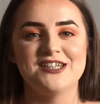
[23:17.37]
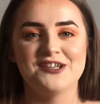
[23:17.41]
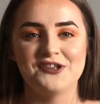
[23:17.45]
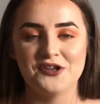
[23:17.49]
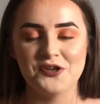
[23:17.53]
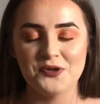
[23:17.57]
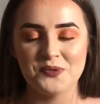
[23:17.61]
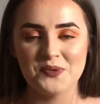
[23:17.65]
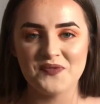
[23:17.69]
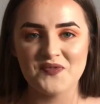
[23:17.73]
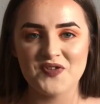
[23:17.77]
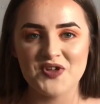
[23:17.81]
I
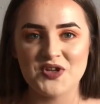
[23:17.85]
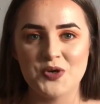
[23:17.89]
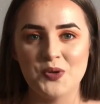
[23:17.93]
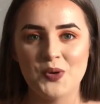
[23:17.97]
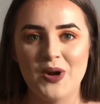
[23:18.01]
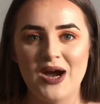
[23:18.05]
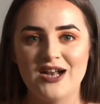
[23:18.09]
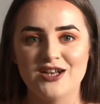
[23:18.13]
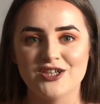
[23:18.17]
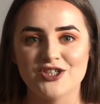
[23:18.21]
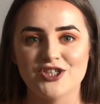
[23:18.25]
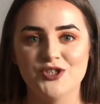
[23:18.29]
don't know whether
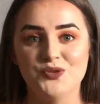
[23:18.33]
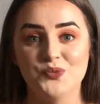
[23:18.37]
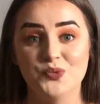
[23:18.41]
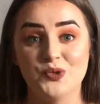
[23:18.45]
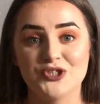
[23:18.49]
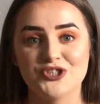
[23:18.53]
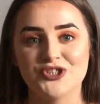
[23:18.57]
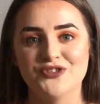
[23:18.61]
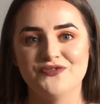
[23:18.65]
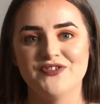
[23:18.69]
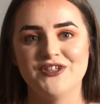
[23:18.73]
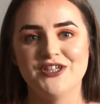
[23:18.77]
he'll actually
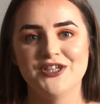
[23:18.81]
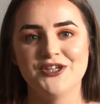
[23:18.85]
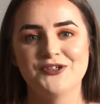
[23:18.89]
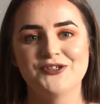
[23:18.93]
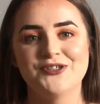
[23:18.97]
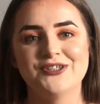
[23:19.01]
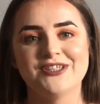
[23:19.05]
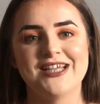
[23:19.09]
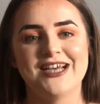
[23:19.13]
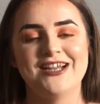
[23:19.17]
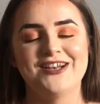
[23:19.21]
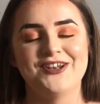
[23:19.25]
watch the video
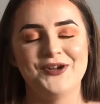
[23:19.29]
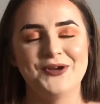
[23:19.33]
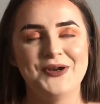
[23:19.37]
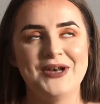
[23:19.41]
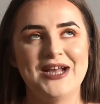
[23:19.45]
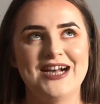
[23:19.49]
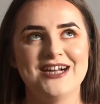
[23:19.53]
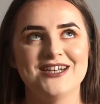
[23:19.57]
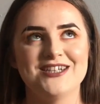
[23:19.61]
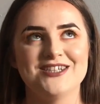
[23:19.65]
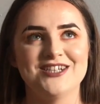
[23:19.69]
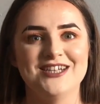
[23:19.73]
because I don't
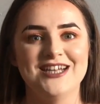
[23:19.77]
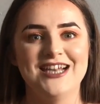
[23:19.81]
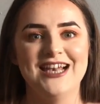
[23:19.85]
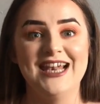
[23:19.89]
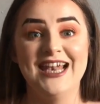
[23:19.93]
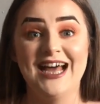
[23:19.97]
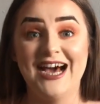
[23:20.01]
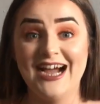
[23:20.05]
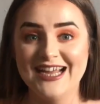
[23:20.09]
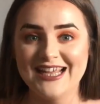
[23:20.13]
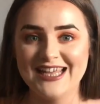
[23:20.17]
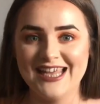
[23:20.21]
actually
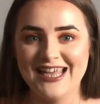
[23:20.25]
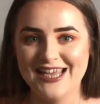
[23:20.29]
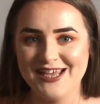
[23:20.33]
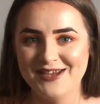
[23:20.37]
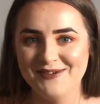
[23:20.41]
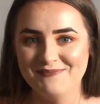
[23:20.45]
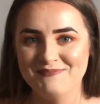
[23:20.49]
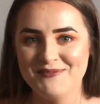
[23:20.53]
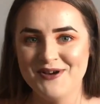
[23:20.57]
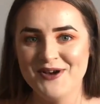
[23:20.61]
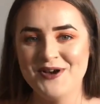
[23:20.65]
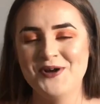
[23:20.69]
like
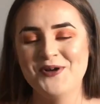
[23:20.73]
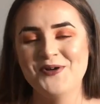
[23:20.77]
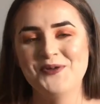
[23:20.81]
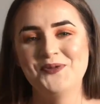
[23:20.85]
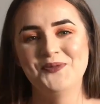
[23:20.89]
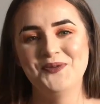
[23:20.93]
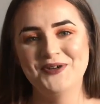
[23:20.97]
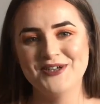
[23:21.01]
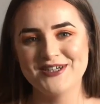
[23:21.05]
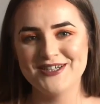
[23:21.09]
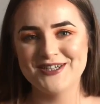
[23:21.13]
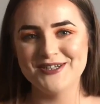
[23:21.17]
him
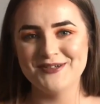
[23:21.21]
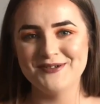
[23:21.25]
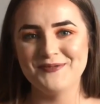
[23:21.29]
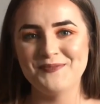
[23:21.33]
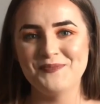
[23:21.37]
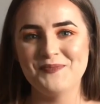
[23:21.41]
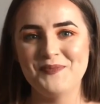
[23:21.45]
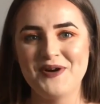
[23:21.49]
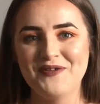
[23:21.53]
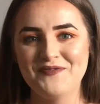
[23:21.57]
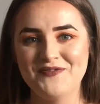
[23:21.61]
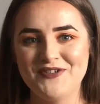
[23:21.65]

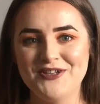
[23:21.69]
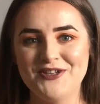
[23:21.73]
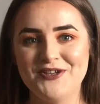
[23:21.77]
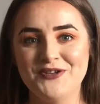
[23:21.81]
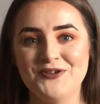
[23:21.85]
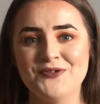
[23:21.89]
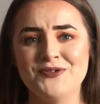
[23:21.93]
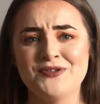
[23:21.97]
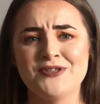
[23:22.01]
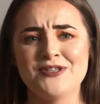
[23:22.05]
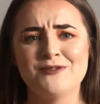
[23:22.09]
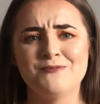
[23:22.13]
watching my
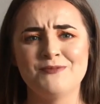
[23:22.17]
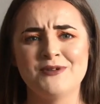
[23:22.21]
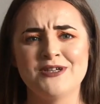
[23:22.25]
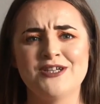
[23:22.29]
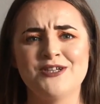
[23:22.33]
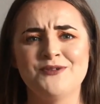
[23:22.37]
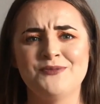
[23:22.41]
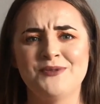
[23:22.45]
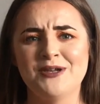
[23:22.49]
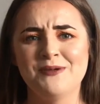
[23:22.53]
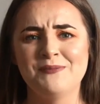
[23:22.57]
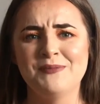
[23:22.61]
videos,
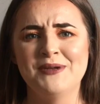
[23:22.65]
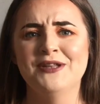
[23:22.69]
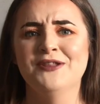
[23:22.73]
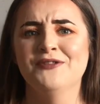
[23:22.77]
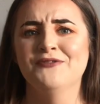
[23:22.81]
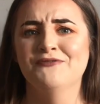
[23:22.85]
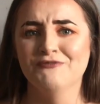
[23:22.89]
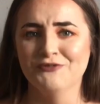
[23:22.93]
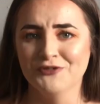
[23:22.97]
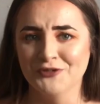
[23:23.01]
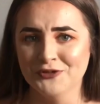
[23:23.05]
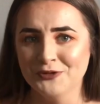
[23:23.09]
especially when I'm in
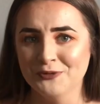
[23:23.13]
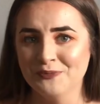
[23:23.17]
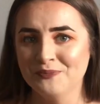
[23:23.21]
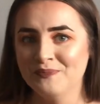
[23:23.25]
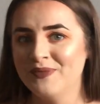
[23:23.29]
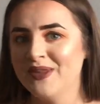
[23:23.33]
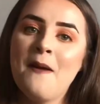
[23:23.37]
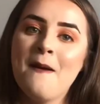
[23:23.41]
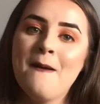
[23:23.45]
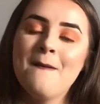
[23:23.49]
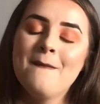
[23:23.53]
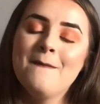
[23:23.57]
the room.
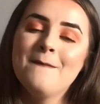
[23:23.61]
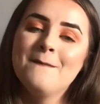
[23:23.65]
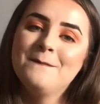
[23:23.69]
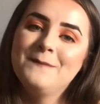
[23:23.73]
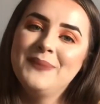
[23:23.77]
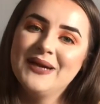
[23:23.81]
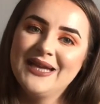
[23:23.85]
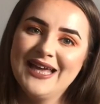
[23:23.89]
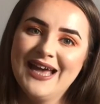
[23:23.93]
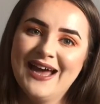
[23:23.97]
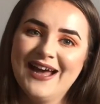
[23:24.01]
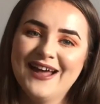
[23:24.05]

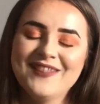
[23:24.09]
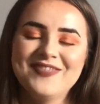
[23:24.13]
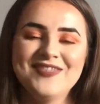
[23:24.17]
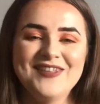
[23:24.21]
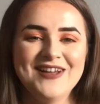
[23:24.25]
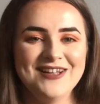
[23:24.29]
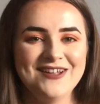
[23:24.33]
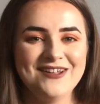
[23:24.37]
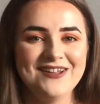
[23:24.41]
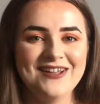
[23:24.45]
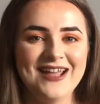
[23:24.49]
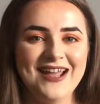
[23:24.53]
But yeah,
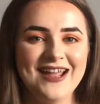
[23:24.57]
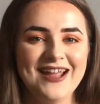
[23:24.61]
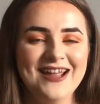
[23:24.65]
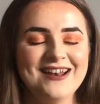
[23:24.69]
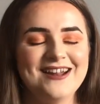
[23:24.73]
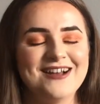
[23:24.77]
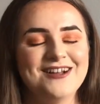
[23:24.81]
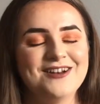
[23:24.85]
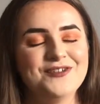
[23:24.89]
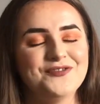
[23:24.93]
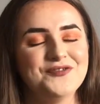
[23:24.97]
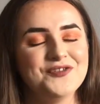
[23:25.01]
thank you
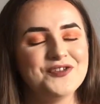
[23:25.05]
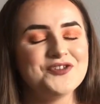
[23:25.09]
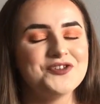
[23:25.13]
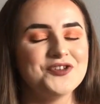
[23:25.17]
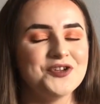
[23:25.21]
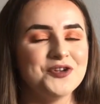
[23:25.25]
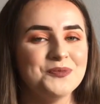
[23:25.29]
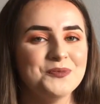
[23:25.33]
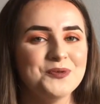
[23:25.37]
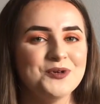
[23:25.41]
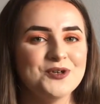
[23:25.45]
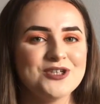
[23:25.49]
Kane, I love you
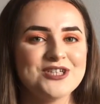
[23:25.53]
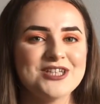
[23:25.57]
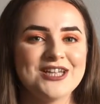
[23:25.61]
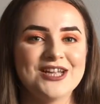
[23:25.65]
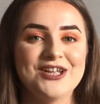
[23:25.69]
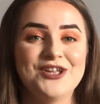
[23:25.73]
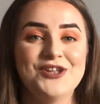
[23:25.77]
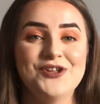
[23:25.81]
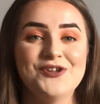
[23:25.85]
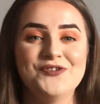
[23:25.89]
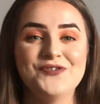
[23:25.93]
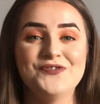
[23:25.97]
so much.
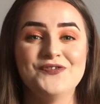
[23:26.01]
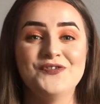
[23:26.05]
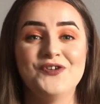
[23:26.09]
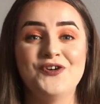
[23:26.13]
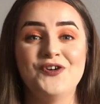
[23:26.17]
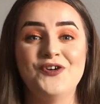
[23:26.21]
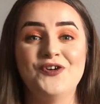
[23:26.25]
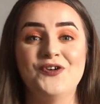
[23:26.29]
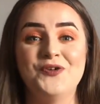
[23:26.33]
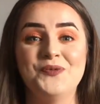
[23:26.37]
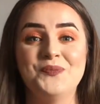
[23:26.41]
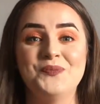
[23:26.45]
Thank you
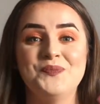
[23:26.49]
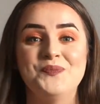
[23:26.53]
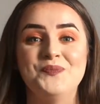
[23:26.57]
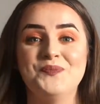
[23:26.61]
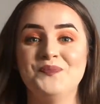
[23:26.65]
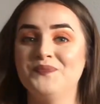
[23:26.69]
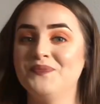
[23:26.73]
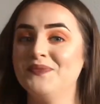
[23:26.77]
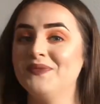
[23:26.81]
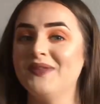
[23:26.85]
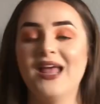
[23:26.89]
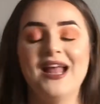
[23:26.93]
for
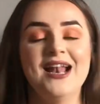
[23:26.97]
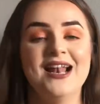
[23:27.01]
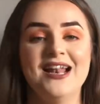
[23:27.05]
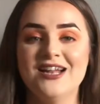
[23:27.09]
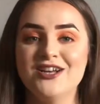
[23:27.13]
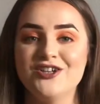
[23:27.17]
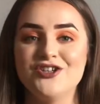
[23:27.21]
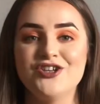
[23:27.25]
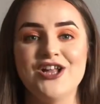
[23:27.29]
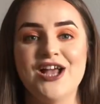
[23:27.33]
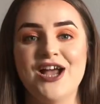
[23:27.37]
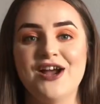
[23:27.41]

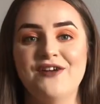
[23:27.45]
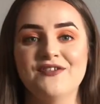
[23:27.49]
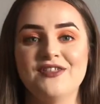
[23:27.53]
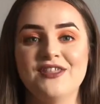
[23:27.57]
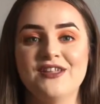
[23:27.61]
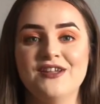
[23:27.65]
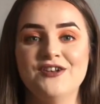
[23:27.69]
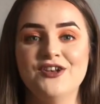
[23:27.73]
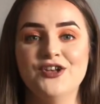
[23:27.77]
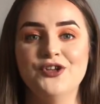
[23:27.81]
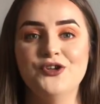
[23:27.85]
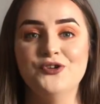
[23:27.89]
literally
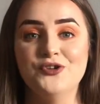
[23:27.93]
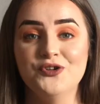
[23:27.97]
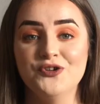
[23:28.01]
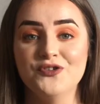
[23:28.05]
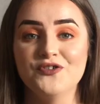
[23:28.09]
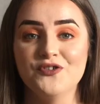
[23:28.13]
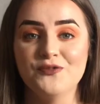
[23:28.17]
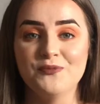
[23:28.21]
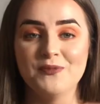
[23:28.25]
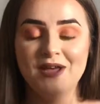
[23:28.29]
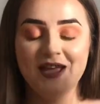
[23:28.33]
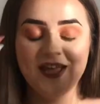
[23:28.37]
everything you do
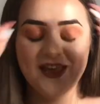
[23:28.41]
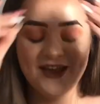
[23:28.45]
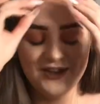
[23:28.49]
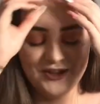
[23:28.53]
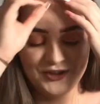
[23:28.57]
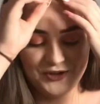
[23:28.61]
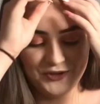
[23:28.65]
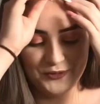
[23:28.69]
for me.